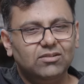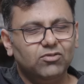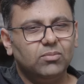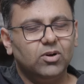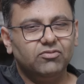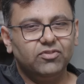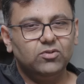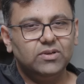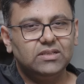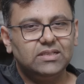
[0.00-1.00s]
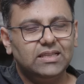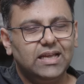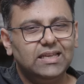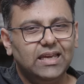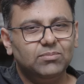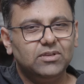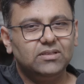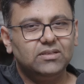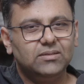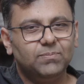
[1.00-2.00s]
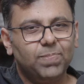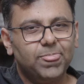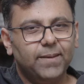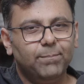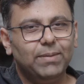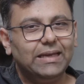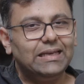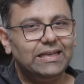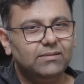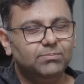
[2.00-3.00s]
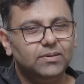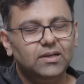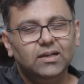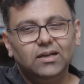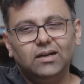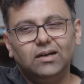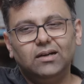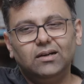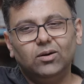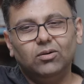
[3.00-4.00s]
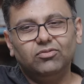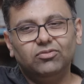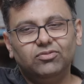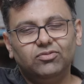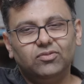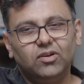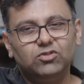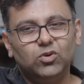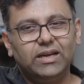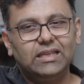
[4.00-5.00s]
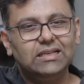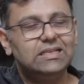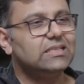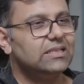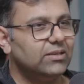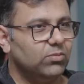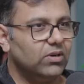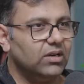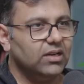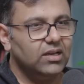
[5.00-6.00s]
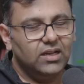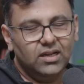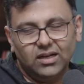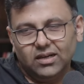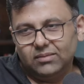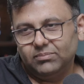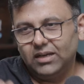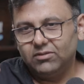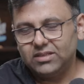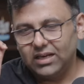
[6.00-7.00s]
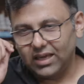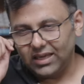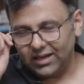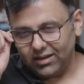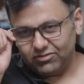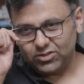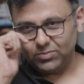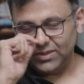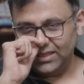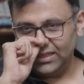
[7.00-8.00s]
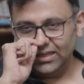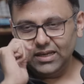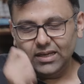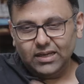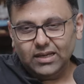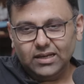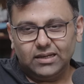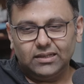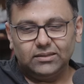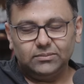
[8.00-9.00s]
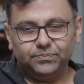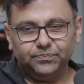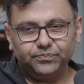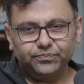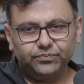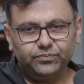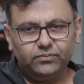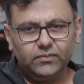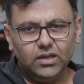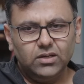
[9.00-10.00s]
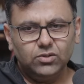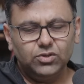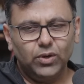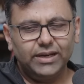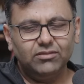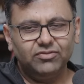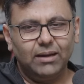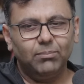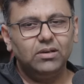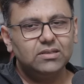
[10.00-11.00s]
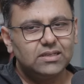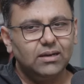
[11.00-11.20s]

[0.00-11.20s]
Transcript: that for about a few years and then came the big leap uh, of, of joining the internet world. Um, I was lucky enough to be... Um, to join a fabulous